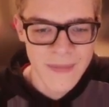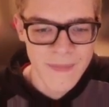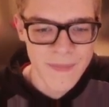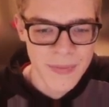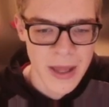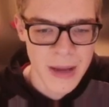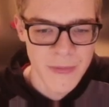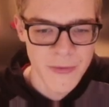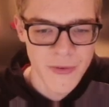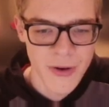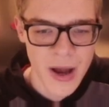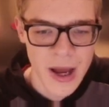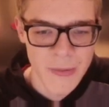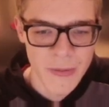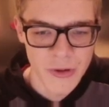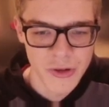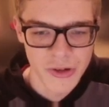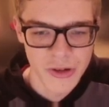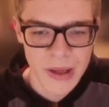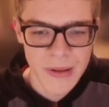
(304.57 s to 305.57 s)
um, for high
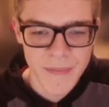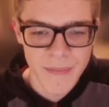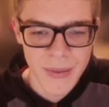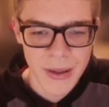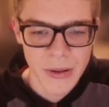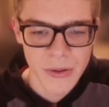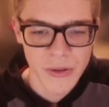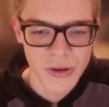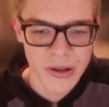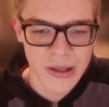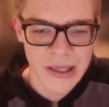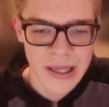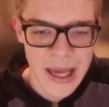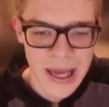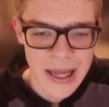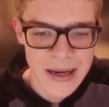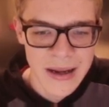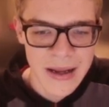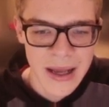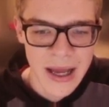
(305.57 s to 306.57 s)
pressure then builds
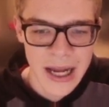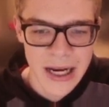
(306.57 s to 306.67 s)
again,